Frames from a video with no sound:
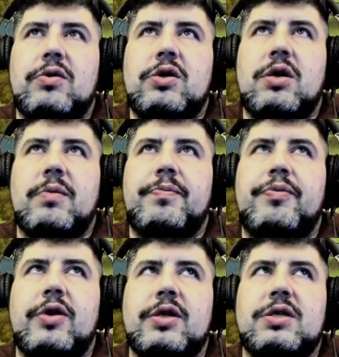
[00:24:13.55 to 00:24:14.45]
could
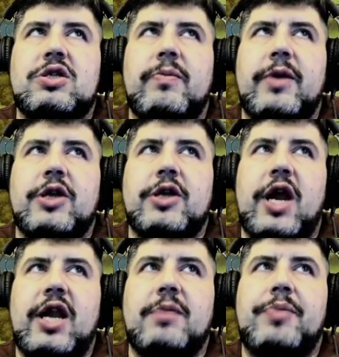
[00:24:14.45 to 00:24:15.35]
put so many
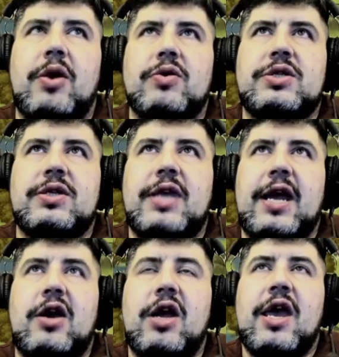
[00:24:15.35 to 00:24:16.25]
trading posts in
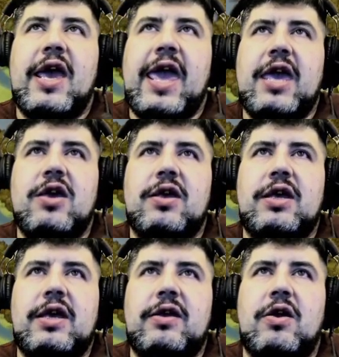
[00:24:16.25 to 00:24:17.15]
there.
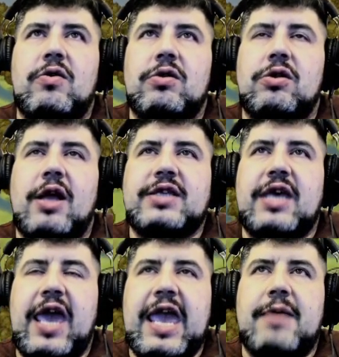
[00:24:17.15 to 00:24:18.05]
Lots of
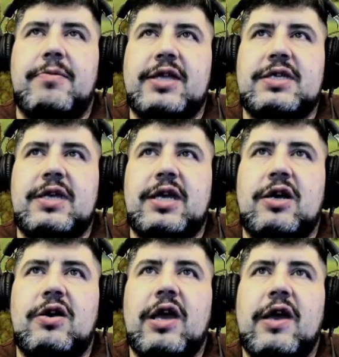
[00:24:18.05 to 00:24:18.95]
hamlets in
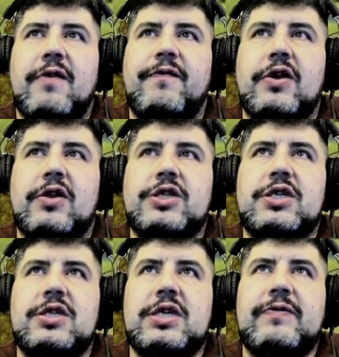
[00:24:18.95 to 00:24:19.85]
here.
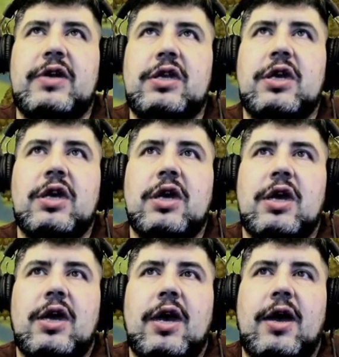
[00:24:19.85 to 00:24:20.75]
Villages even.
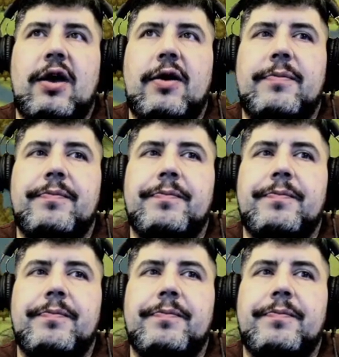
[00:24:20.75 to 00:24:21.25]
You